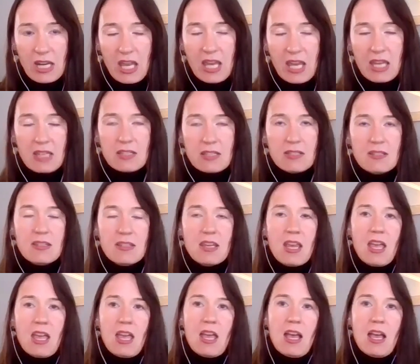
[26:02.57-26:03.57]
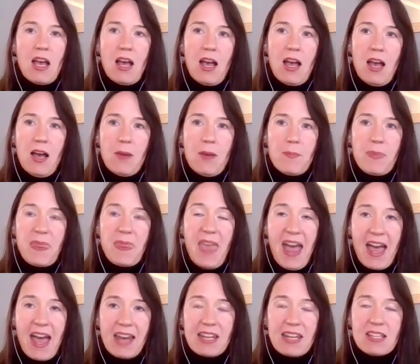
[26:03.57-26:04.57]
And
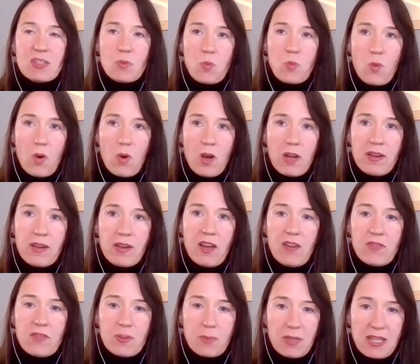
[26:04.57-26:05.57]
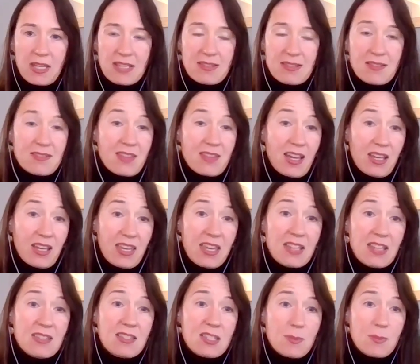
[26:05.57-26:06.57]
that is one of the places that
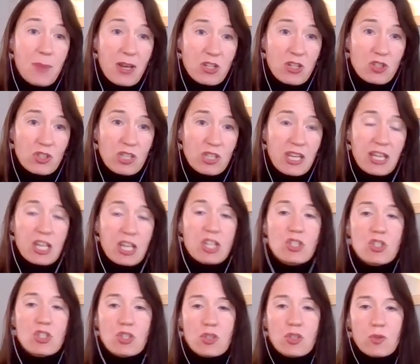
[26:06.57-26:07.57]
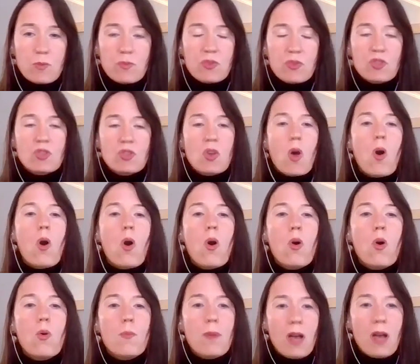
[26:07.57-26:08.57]
kids especially consume
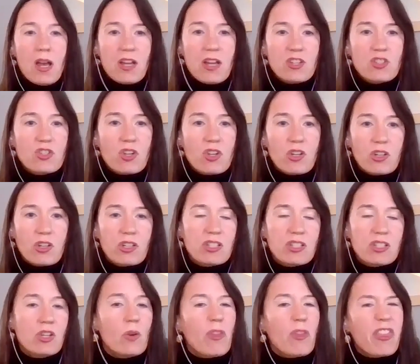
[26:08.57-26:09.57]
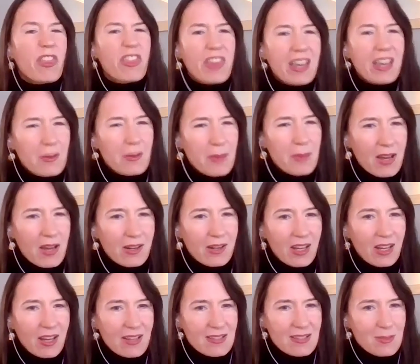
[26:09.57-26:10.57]
so much sugar because you don't think about
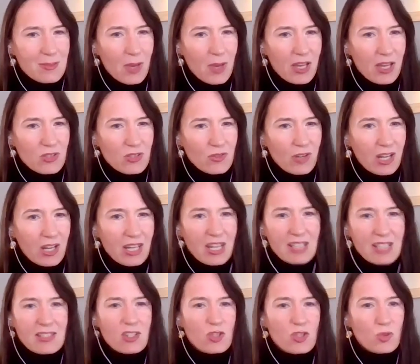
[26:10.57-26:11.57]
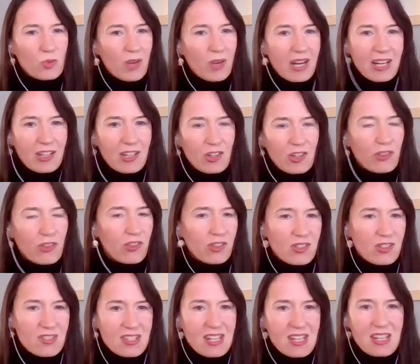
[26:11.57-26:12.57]
it as much, right? It's a drink. You're
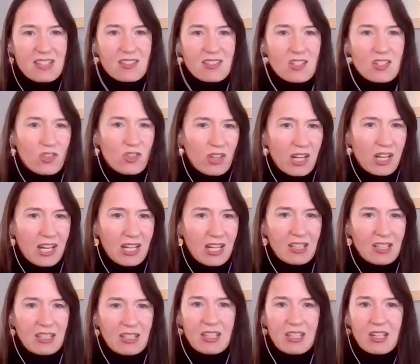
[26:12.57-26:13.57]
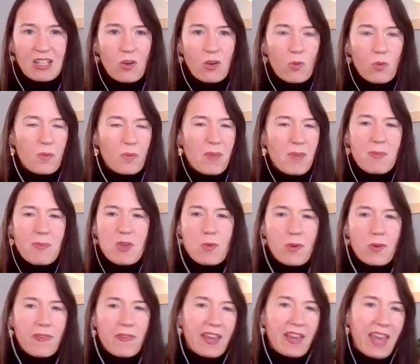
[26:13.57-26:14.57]
thirsty. It's a drink, or maybe you
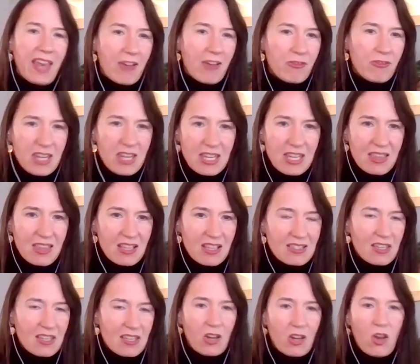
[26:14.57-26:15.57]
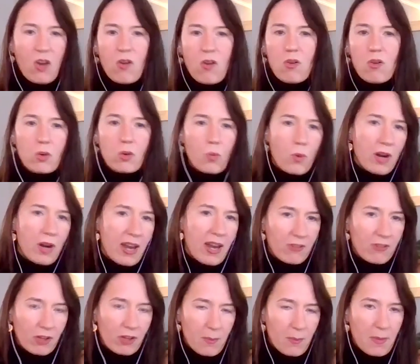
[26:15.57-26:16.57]
want the caffeine that's in a Coke or
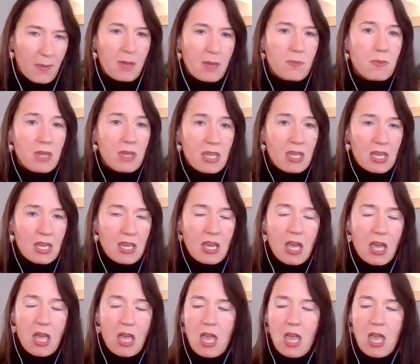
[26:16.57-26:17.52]
whatever it might be.